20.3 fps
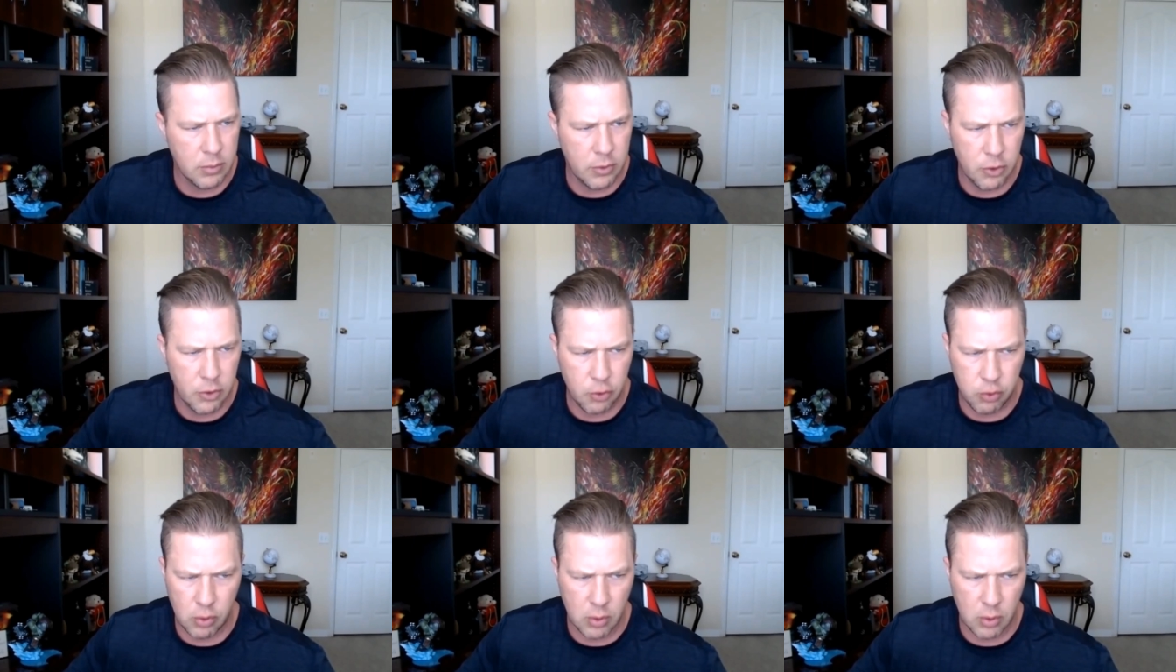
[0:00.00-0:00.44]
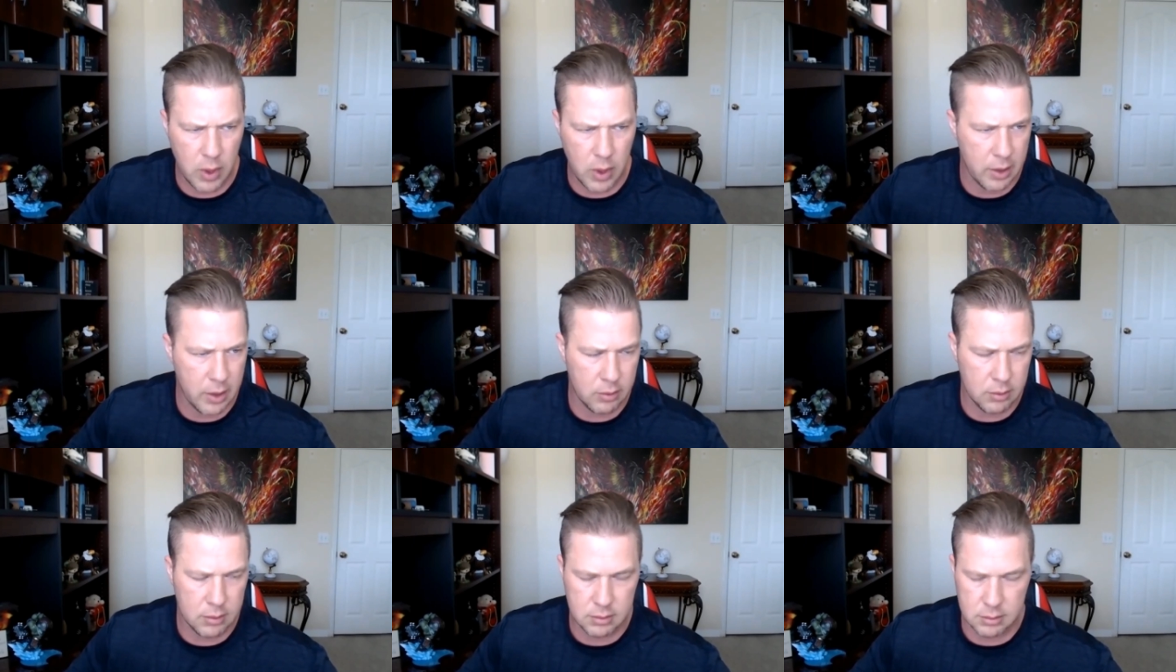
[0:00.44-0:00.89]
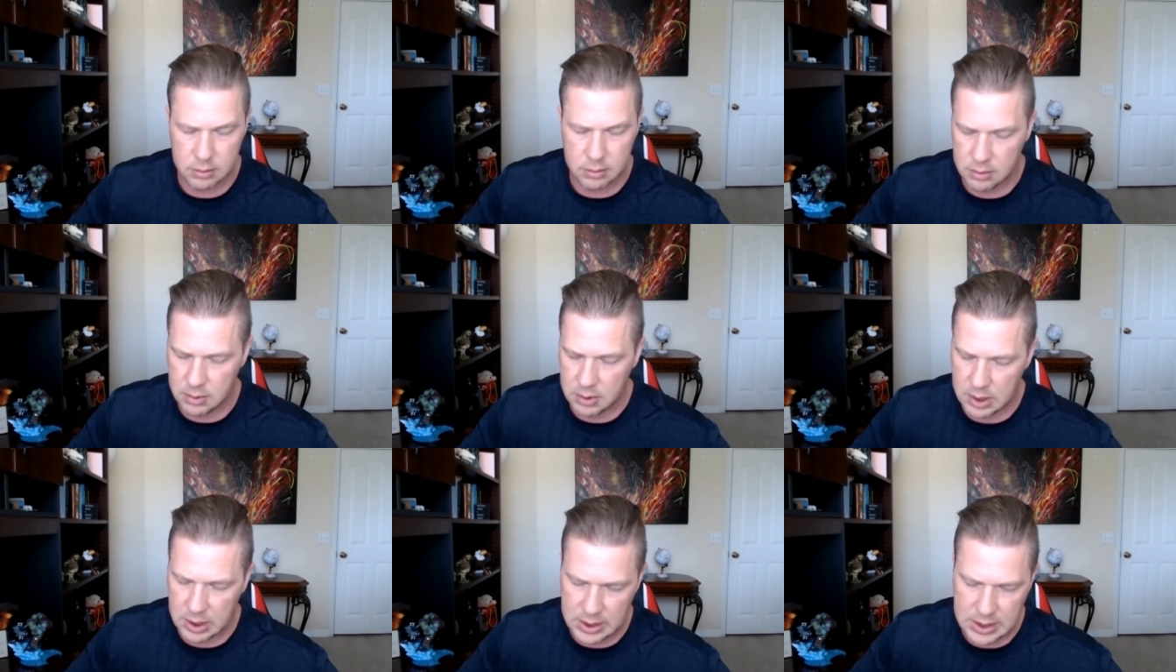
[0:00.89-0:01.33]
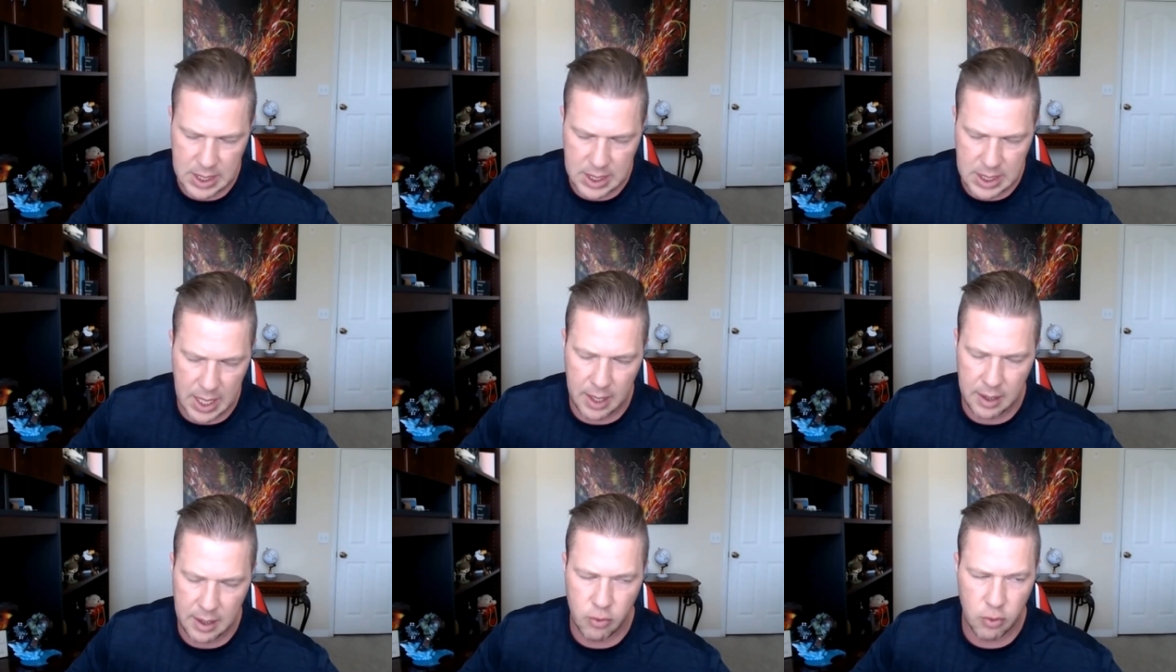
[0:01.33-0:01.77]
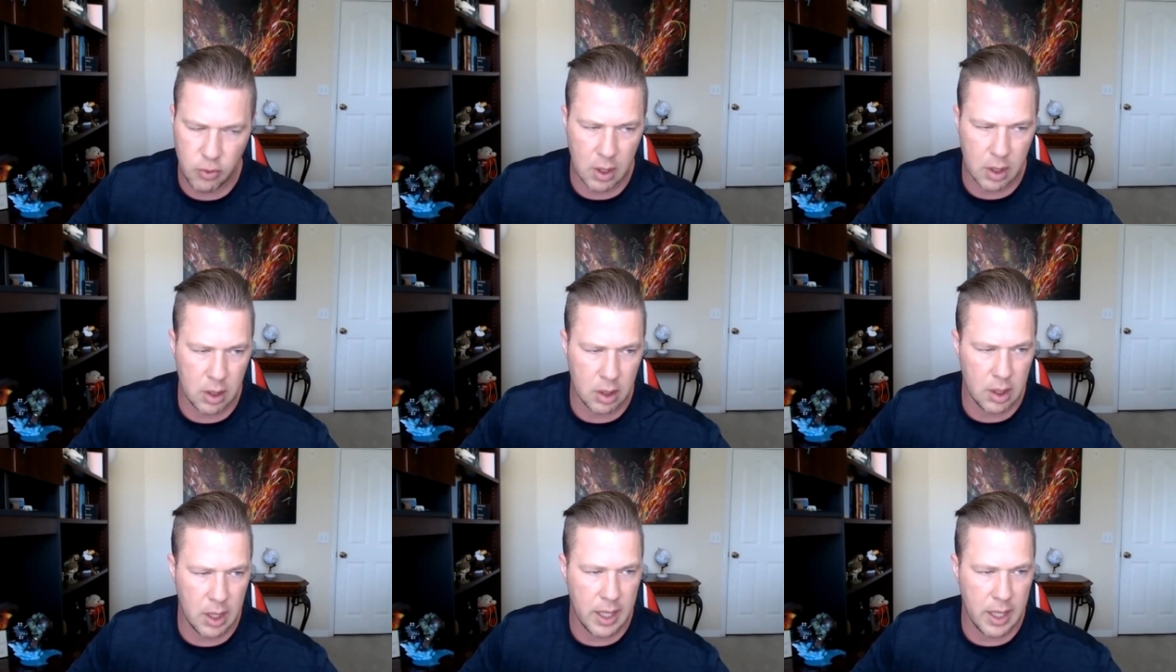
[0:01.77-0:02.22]
throughout the day,
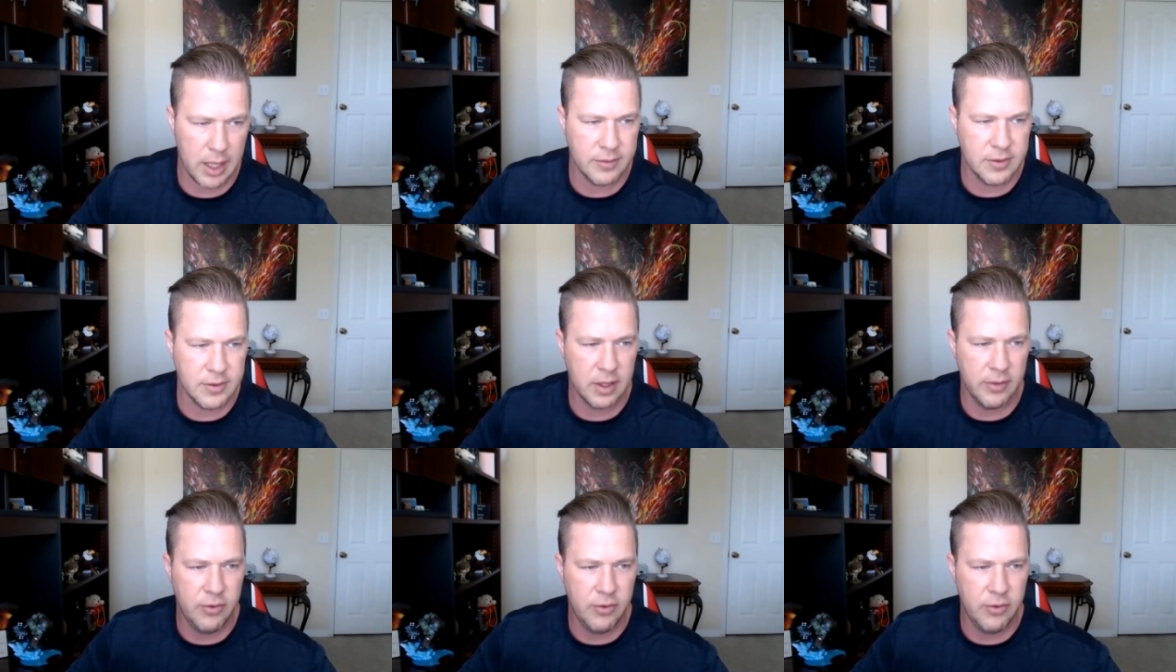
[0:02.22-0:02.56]
throughout our lives.